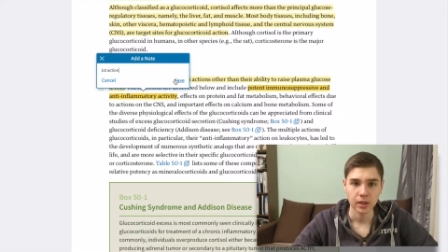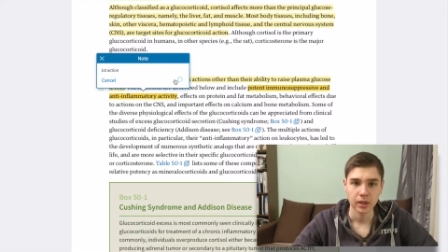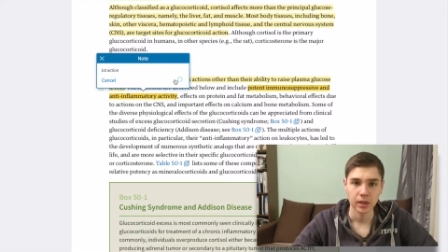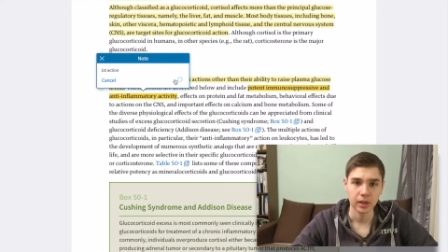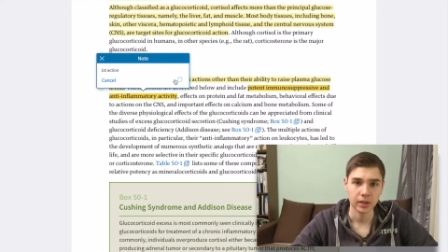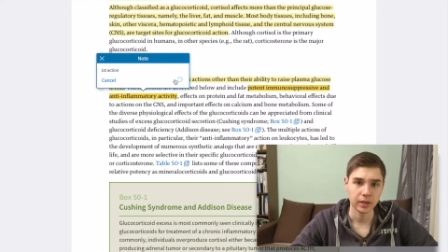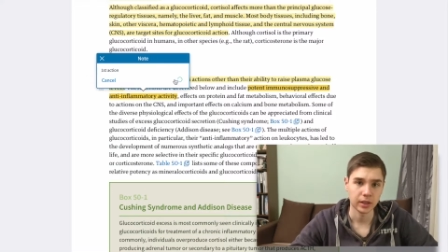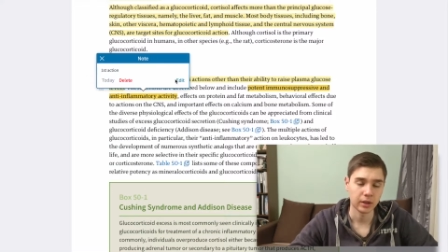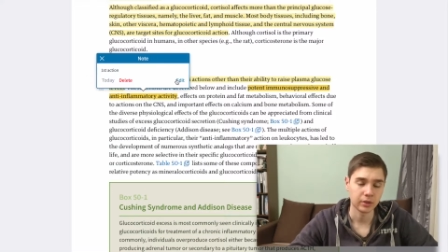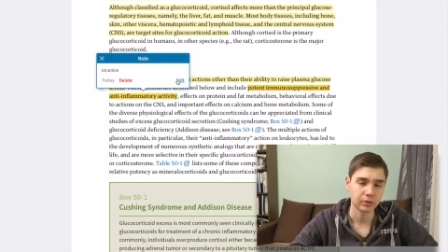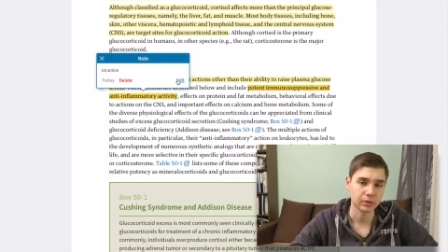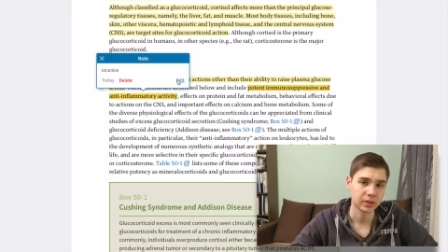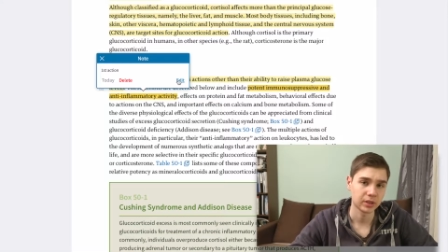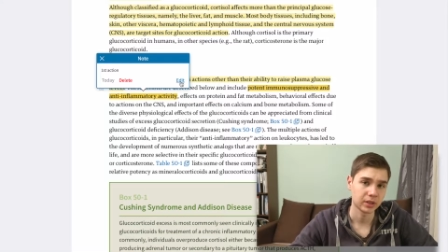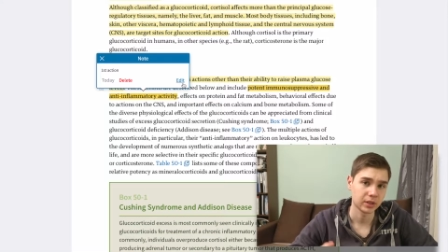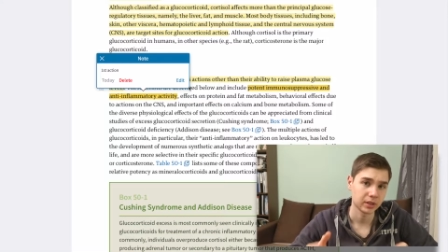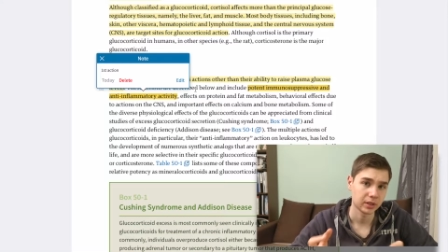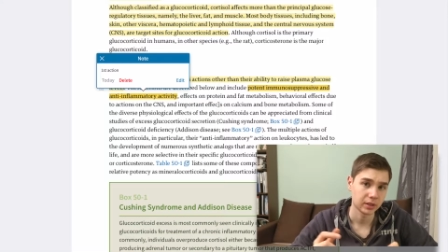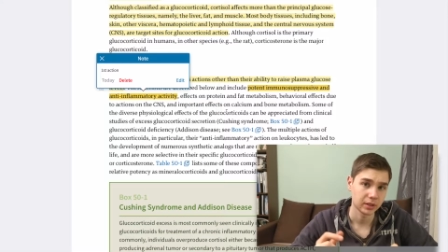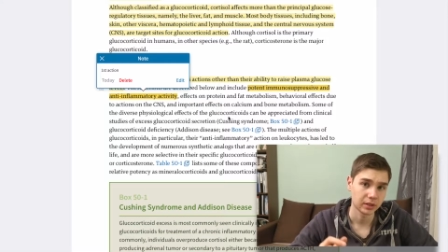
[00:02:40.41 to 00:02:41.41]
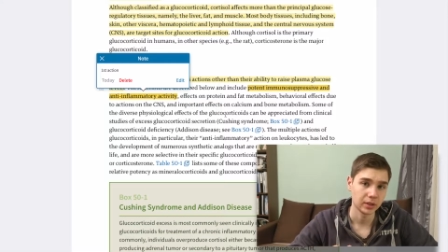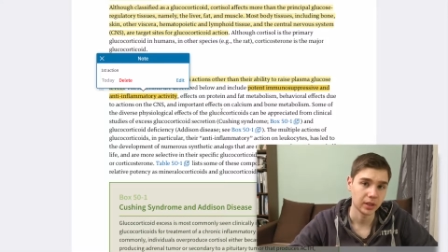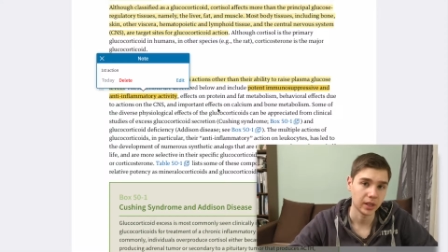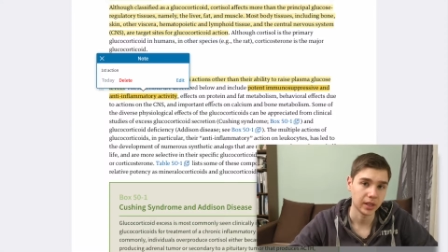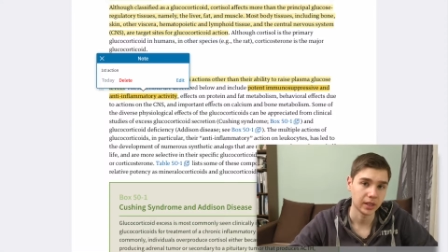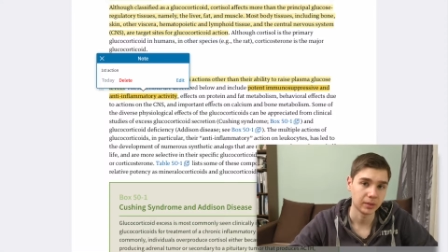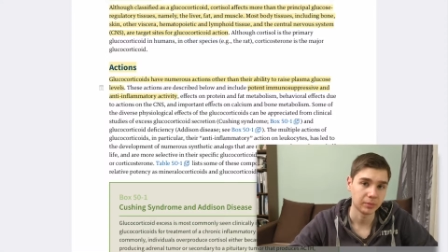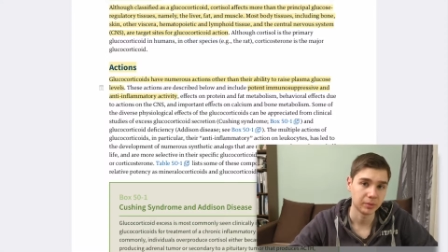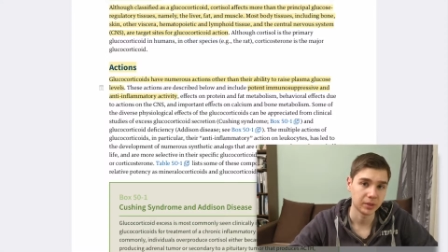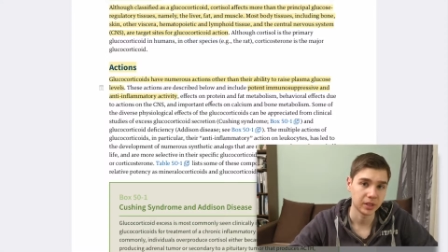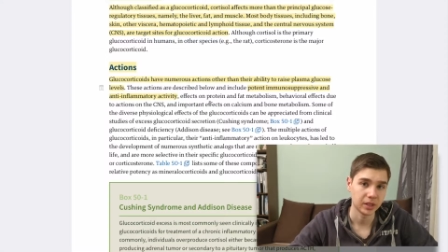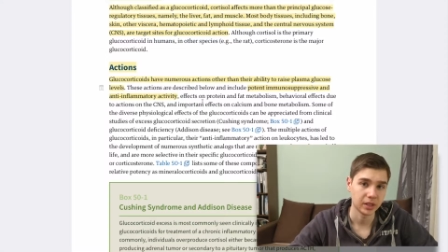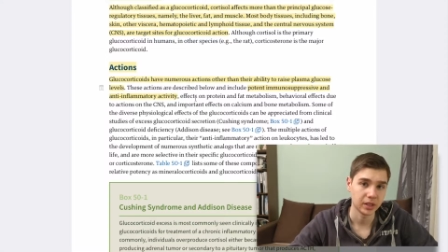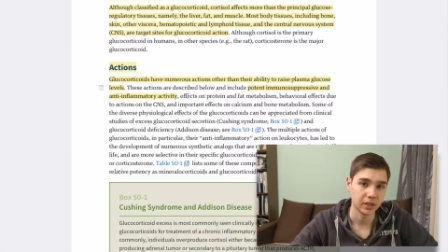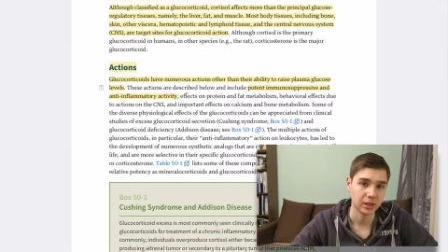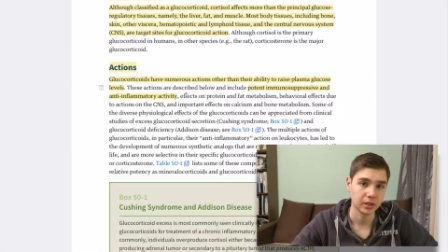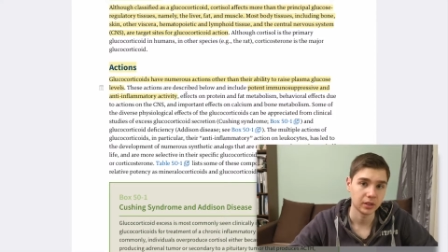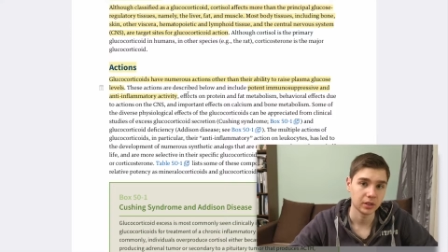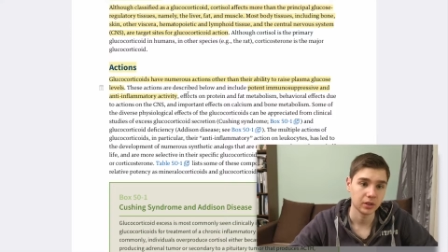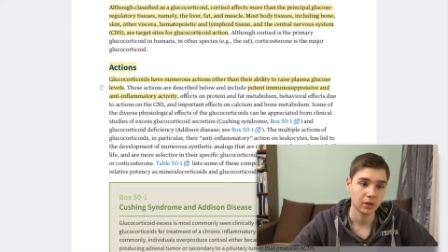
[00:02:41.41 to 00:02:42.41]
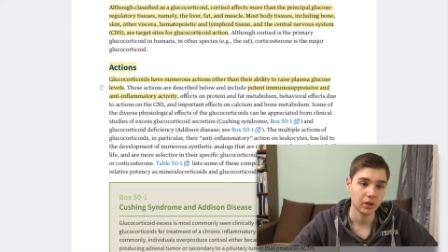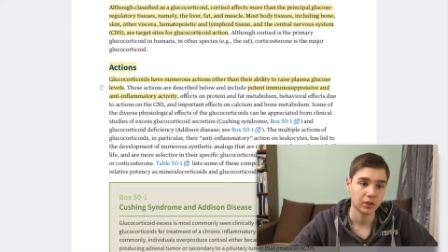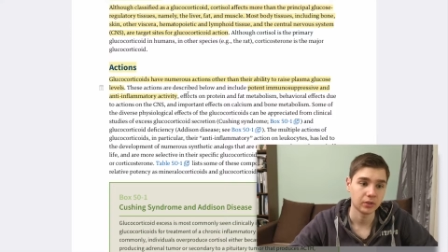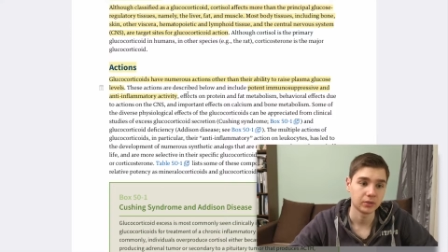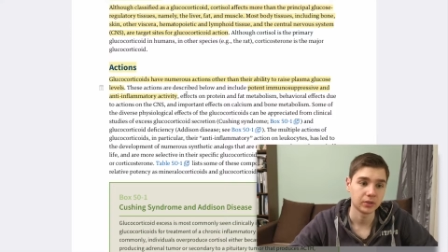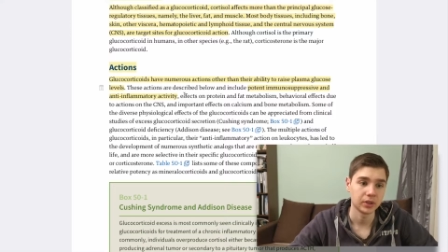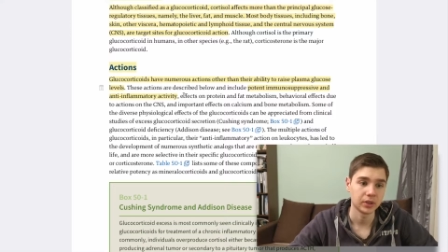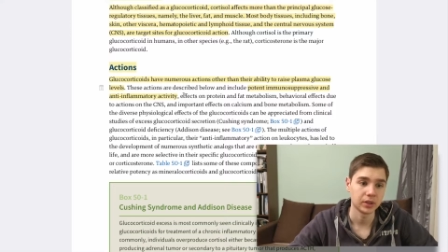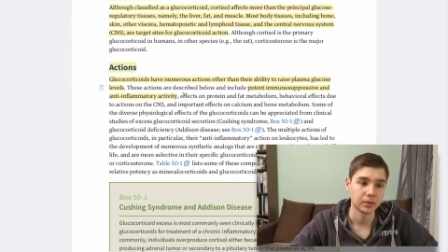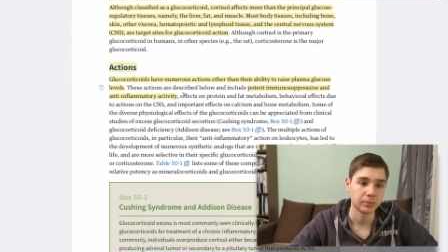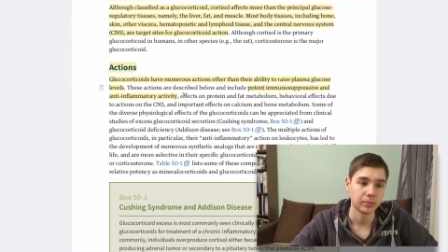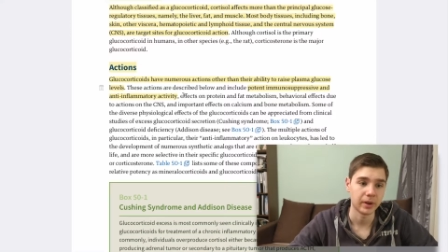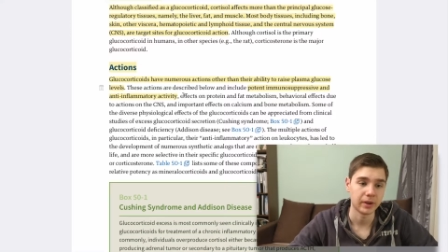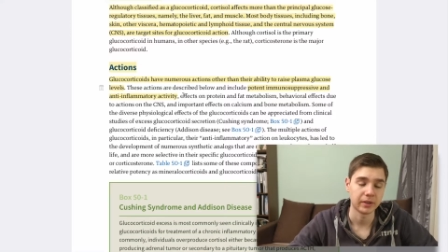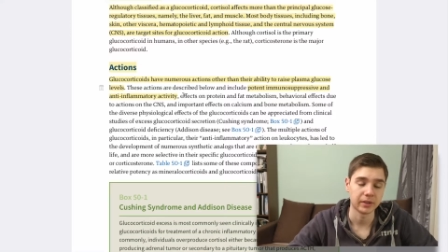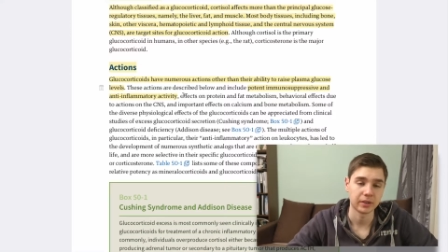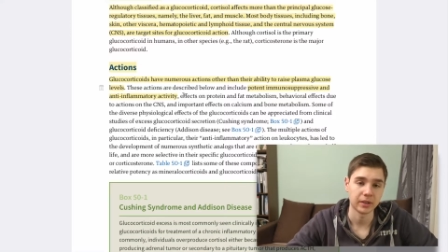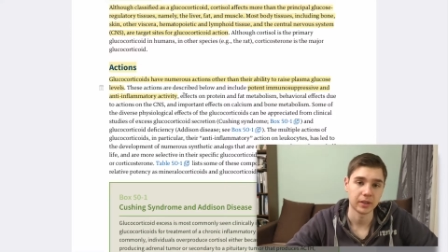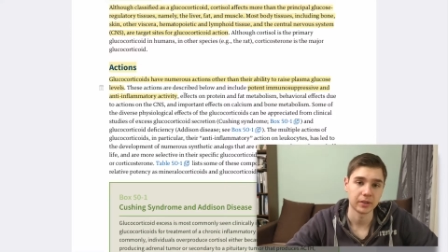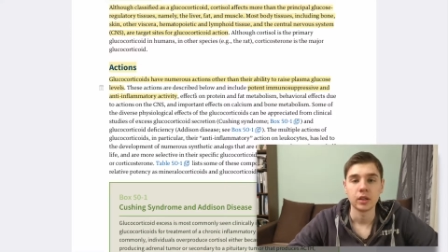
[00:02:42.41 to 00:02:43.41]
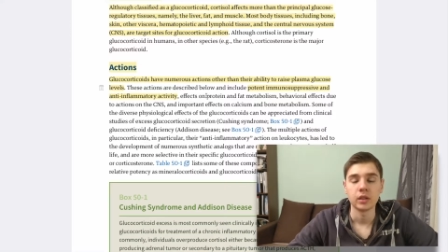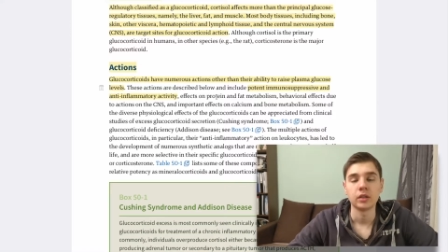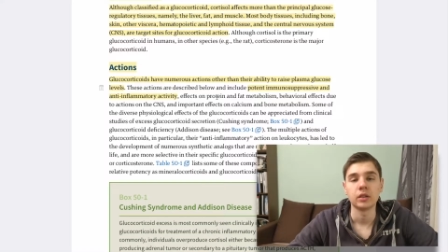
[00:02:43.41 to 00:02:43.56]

announced at the beginning of the paragraph.